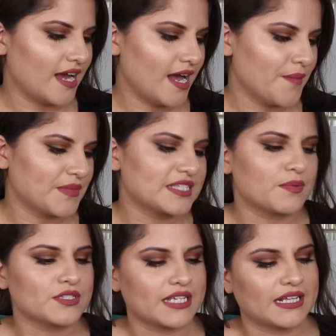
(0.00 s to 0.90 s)
Um, it's
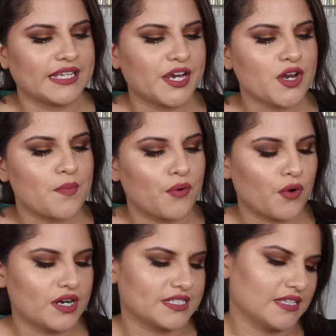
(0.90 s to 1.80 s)
supposed to clear your
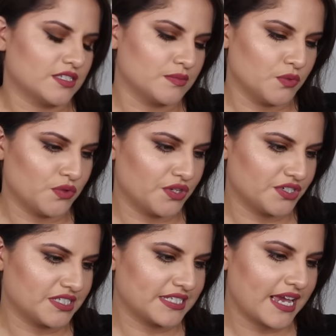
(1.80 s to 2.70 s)
pores and smooth
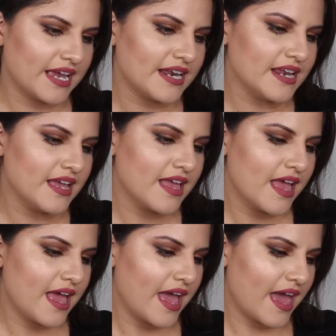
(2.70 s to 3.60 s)
your skin
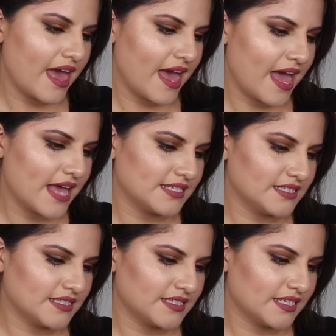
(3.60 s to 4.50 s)

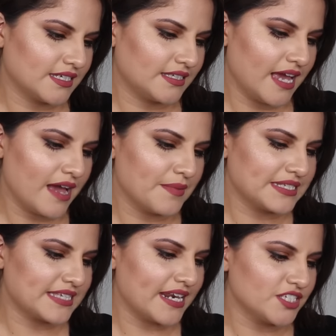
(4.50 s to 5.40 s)
and yeah I'm
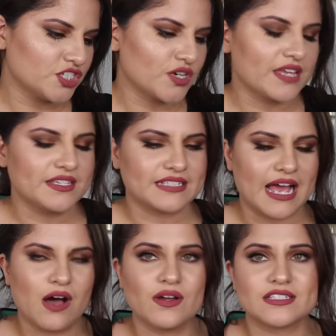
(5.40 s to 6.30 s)
excited to try this
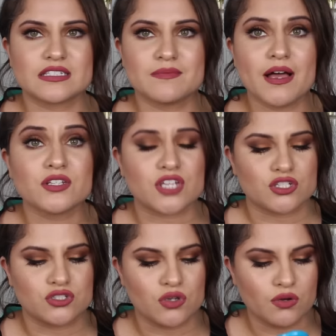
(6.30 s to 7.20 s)
out. It
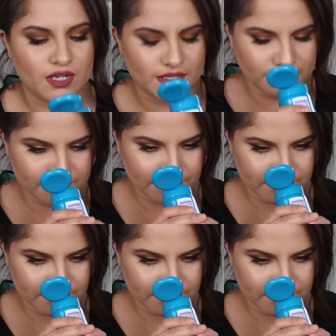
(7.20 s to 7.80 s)
smells so good